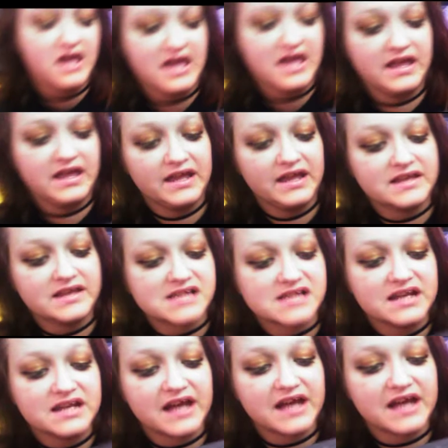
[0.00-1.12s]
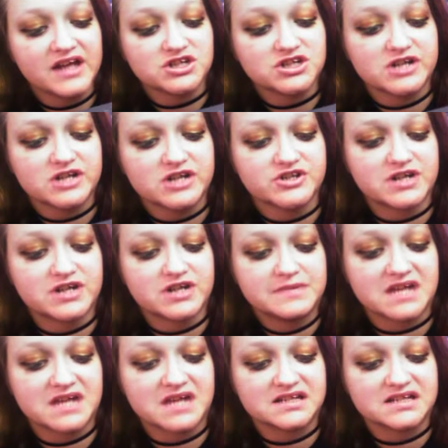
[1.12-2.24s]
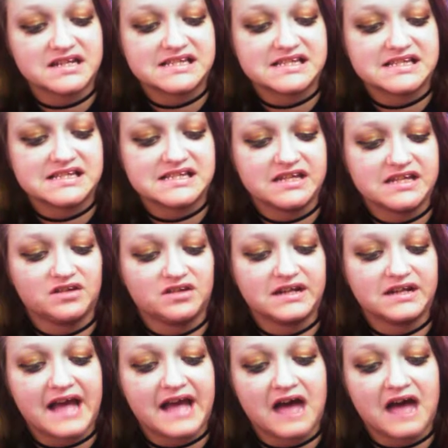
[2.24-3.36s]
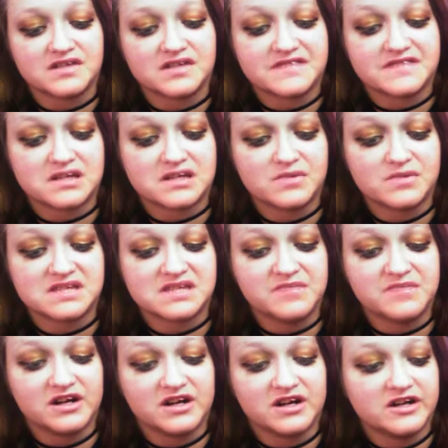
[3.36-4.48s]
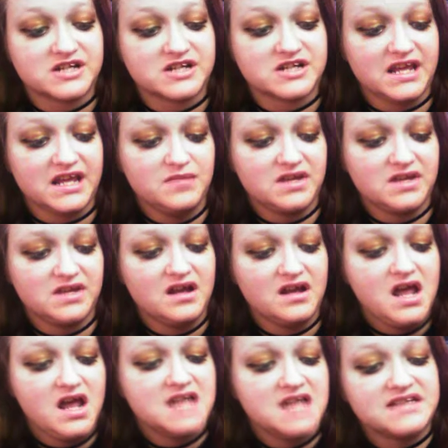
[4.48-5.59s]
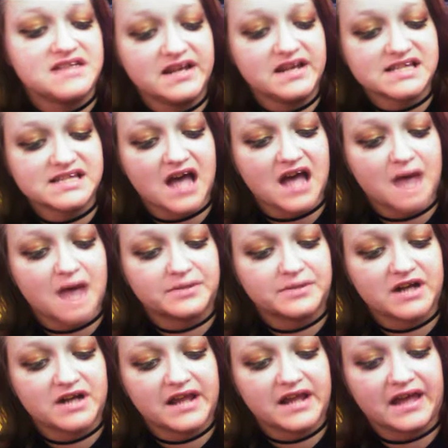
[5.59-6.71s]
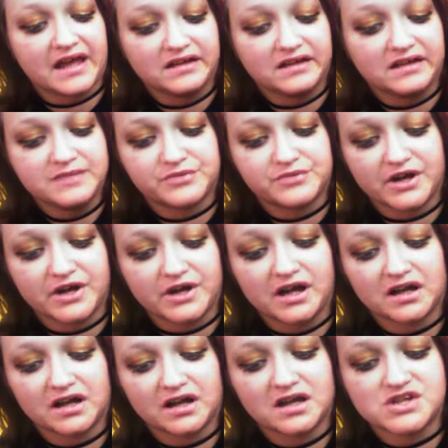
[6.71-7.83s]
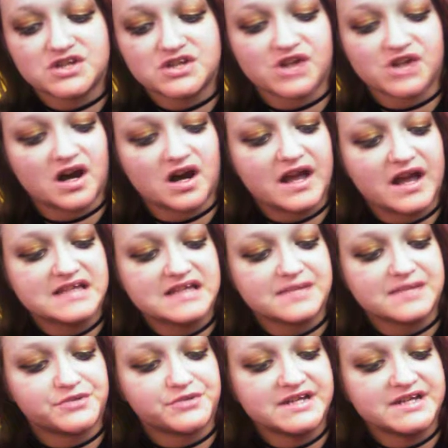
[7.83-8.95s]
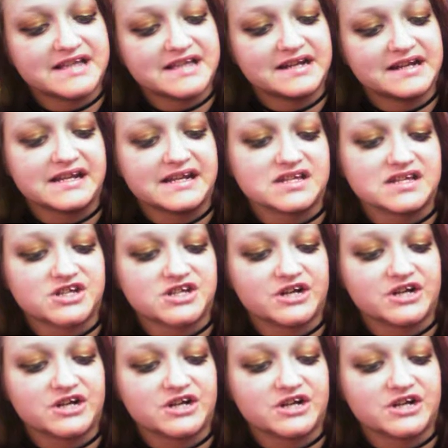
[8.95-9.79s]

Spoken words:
is 9 strangers are abducted and sealed in a house for someone's mere entertainment. Dennis Hopper and Kelly Brook star as a priest and a dancer.